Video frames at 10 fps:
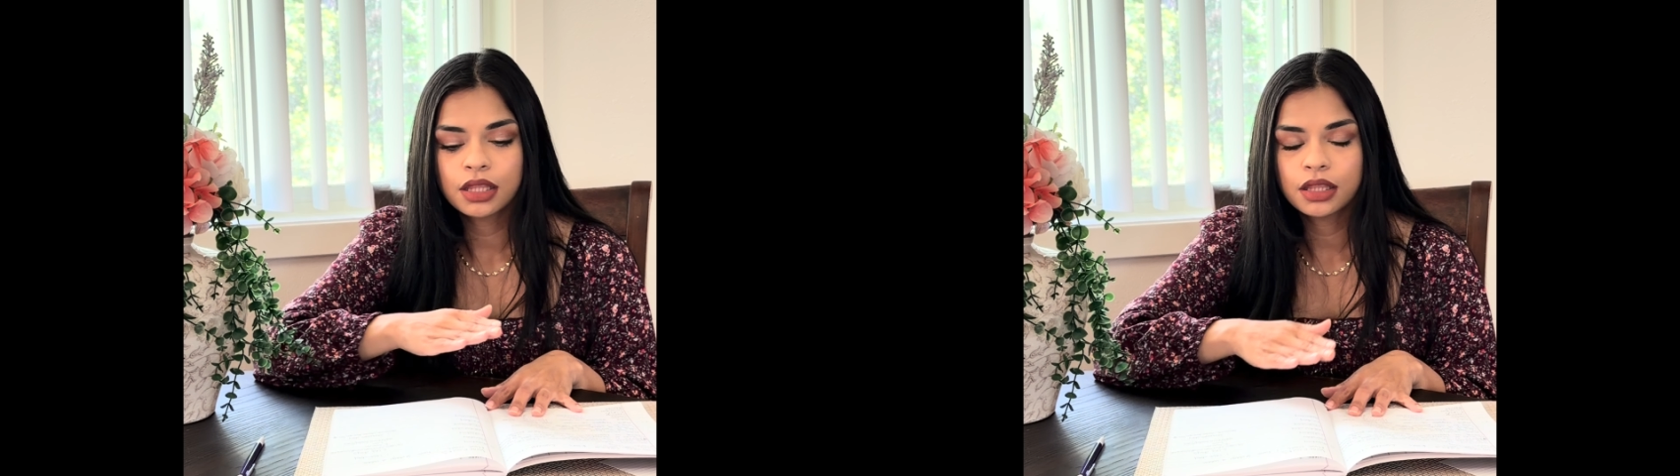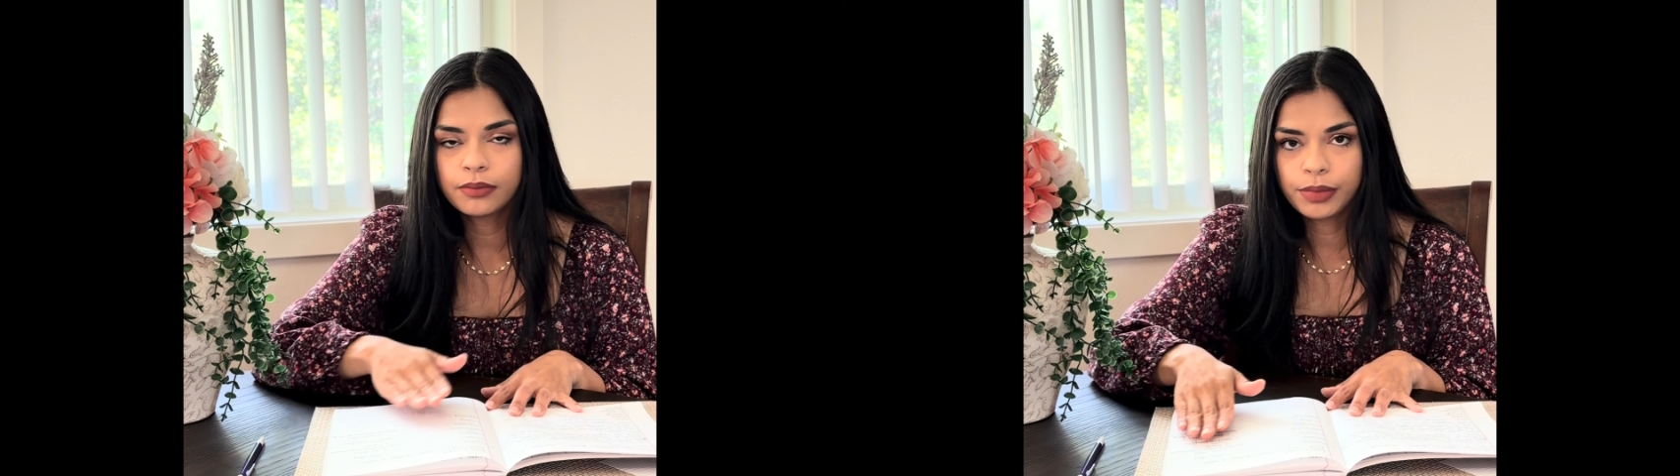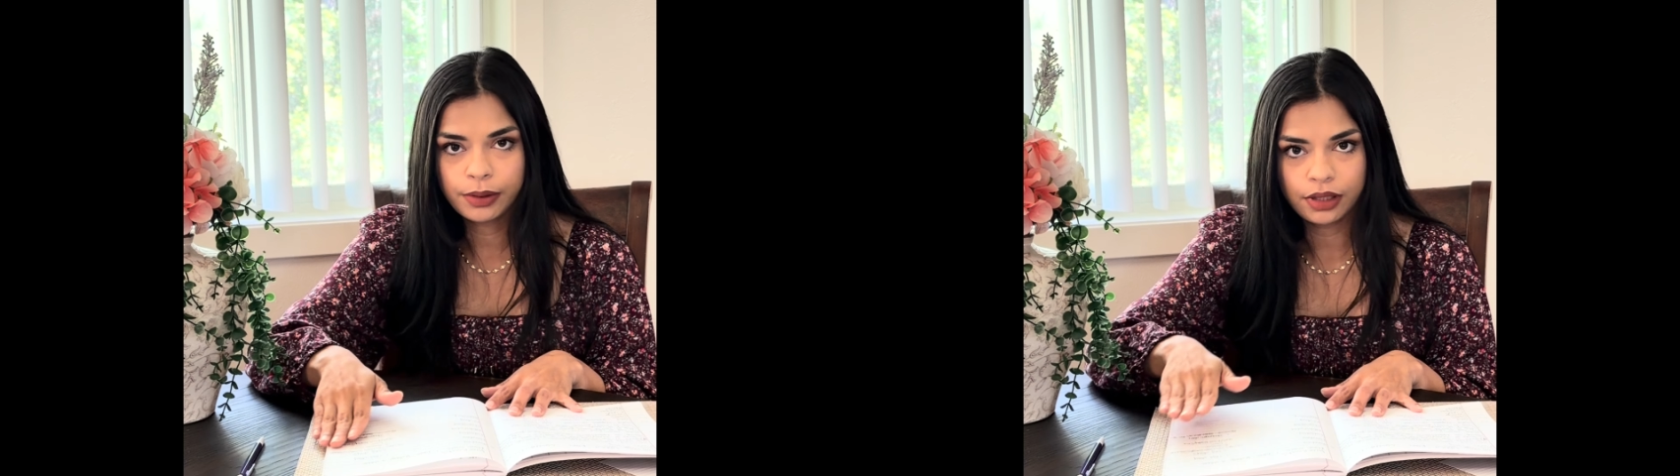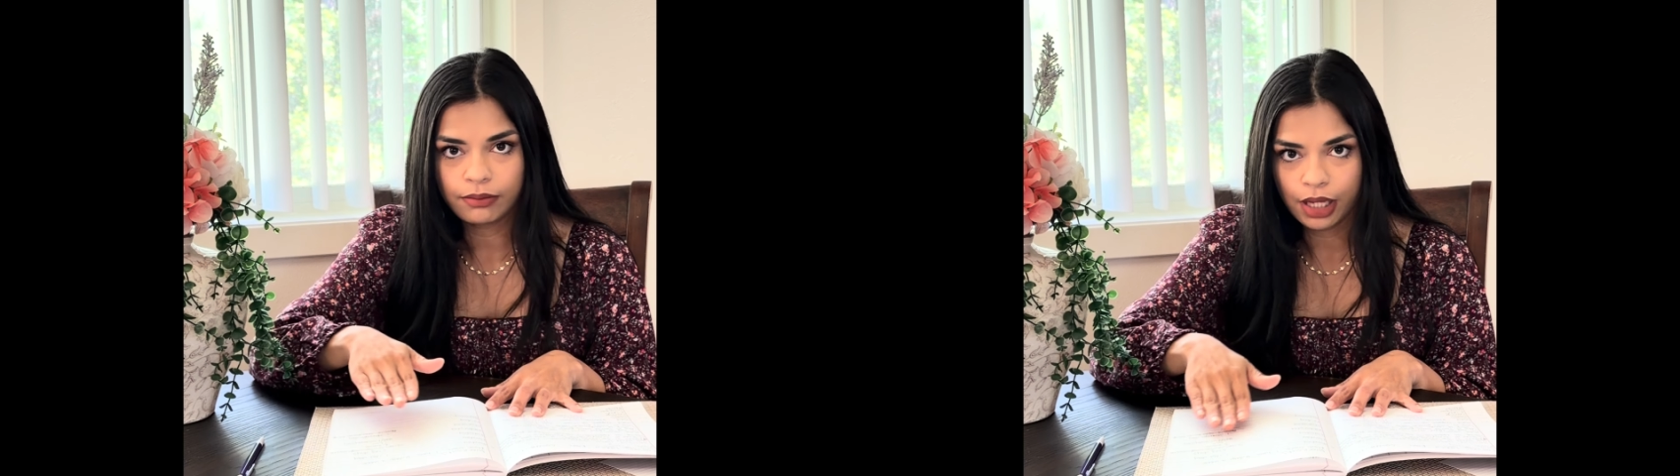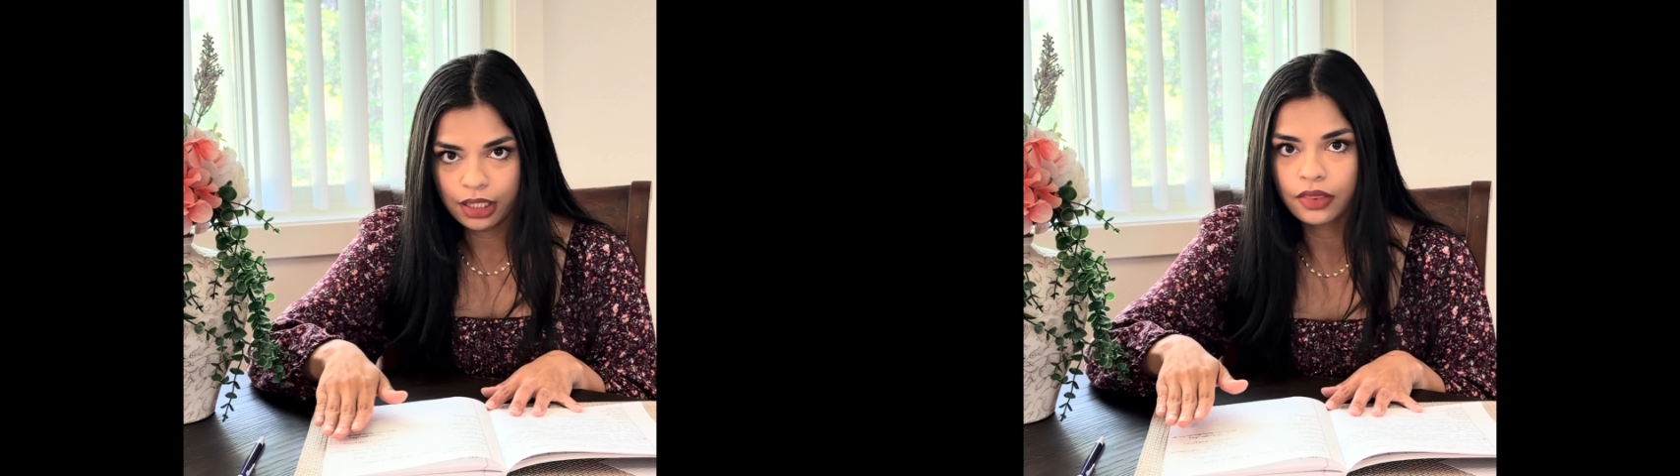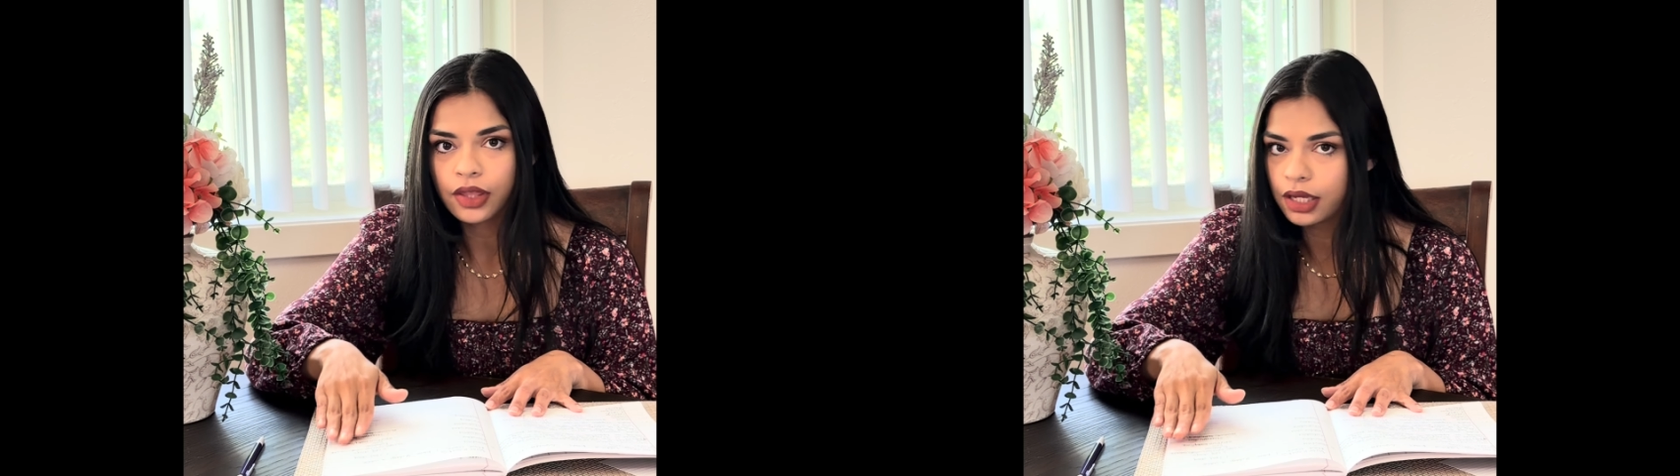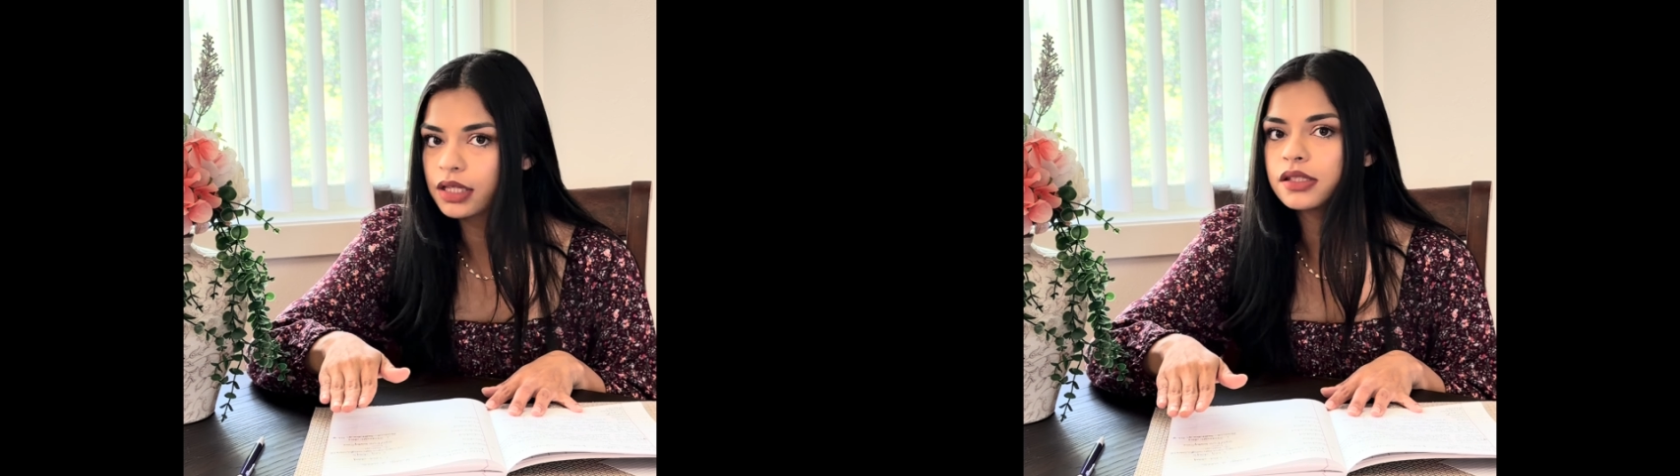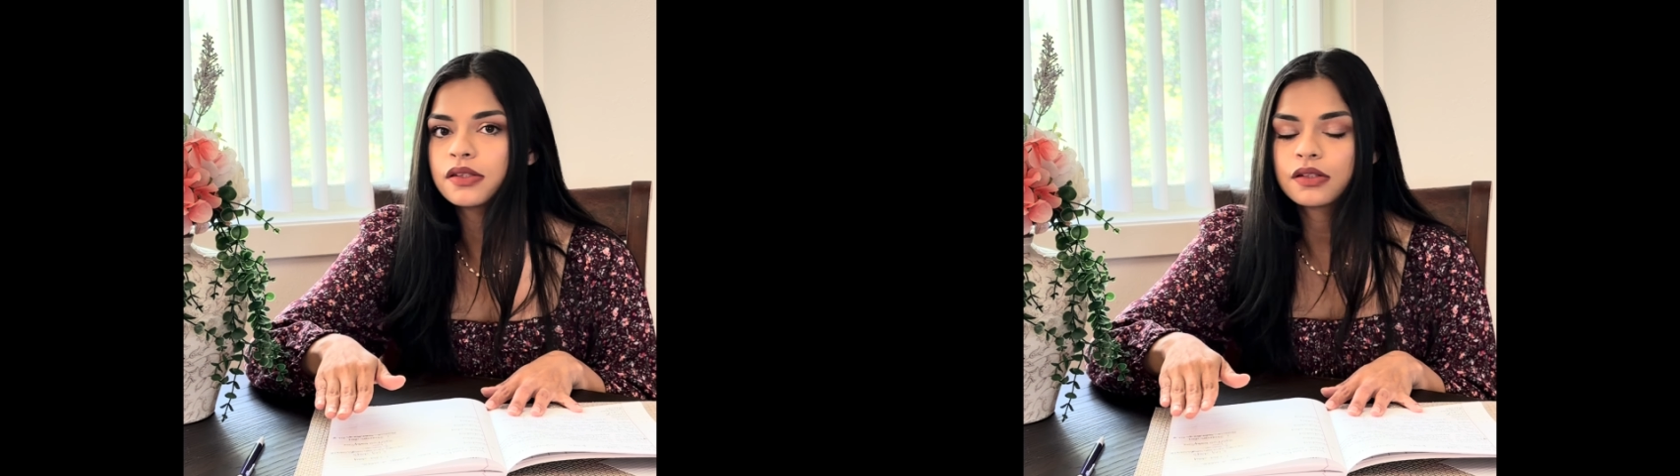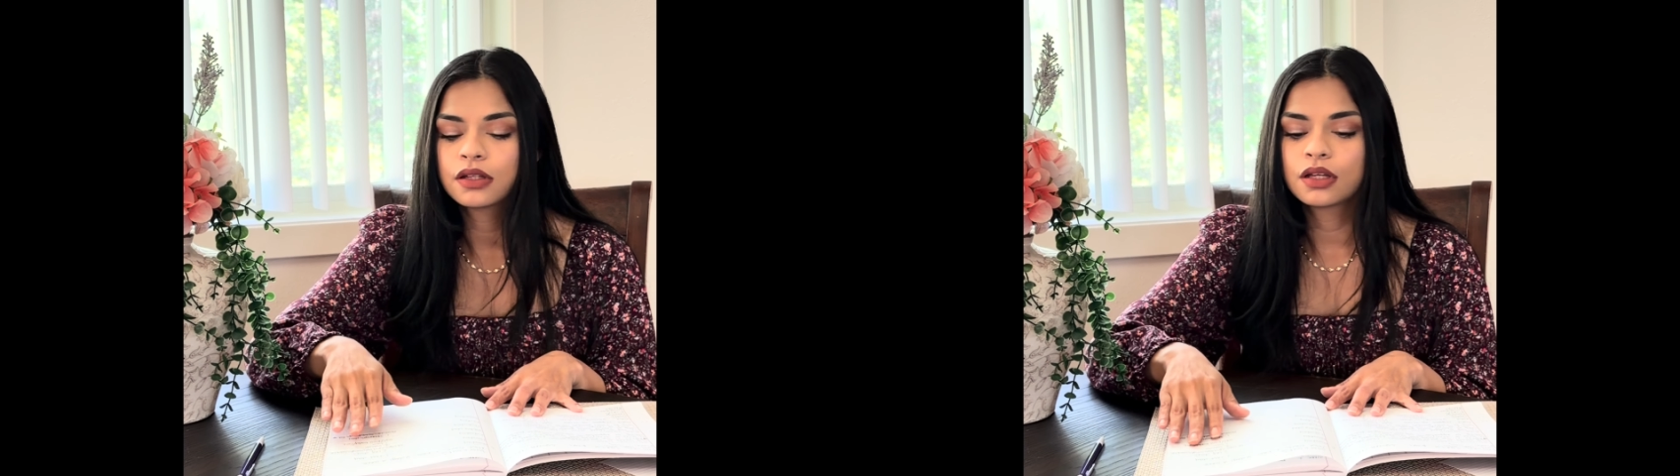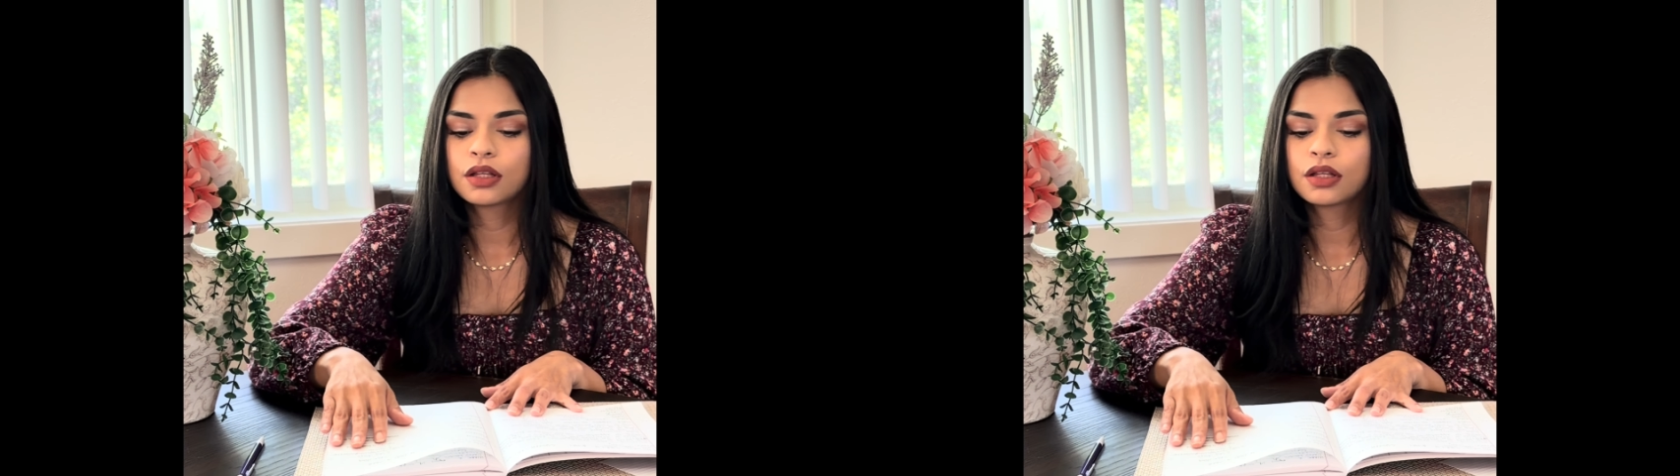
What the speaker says: the main things.